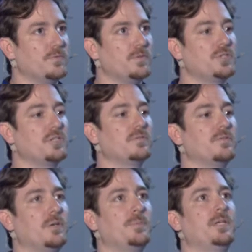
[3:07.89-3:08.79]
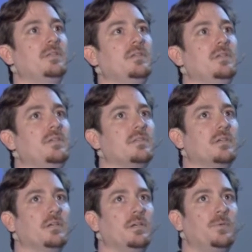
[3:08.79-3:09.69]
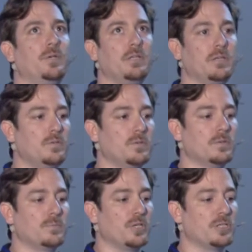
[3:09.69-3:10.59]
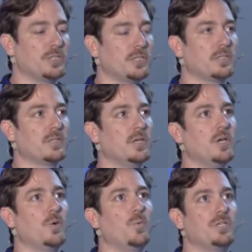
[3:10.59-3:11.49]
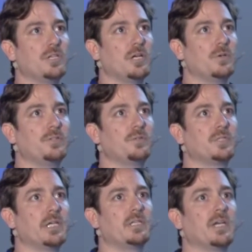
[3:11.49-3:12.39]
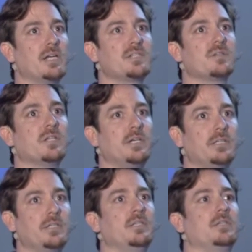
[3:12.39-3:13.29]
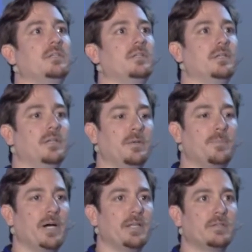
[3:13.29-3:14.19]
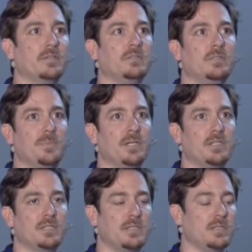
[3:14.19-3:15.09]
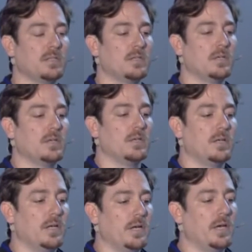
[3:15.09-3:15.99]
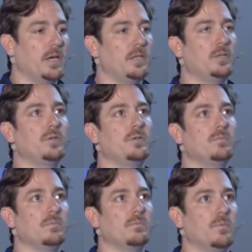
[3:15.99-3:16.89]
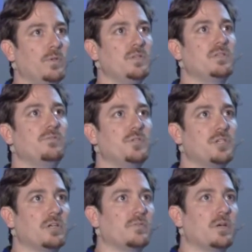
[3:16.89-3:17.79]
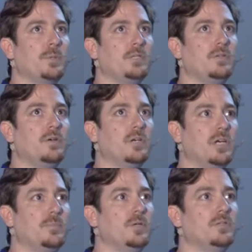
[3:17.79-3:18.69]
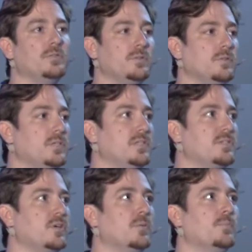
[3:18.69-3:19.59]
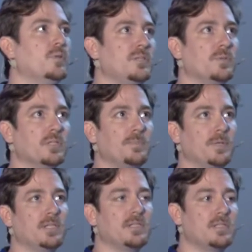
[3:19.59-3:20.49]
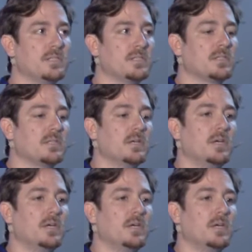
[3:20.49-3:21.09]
So virtual environment is a really cool project which allow you to create isolated Python dependency. And you, using virtual environment, you are able to install multiple dependencies